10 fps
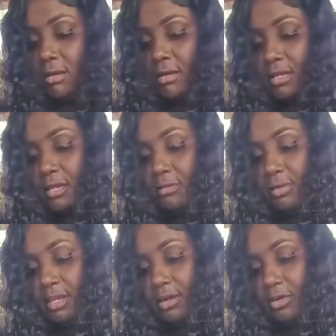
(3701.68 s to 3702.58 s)
Yeah,
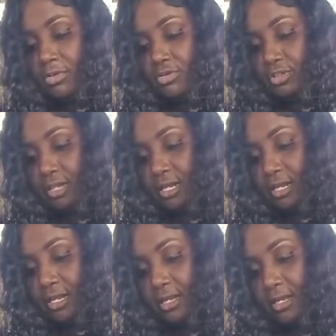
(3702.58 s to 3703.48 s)
we get
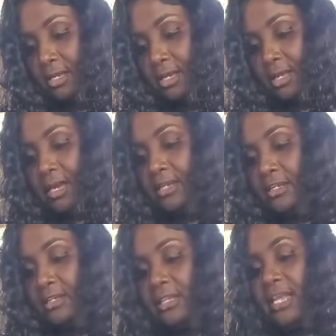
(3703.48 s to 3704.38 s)
$100. And
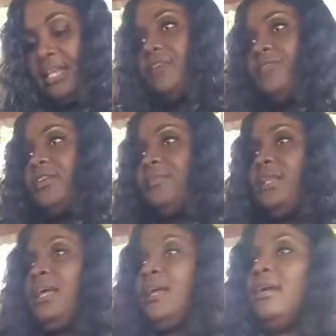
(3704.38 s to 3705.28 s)
10 after the
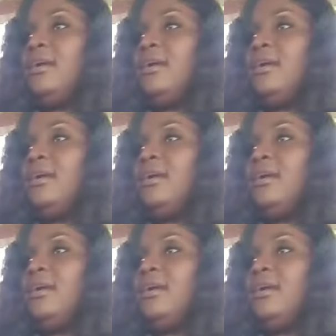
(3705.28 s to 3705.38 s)
bill.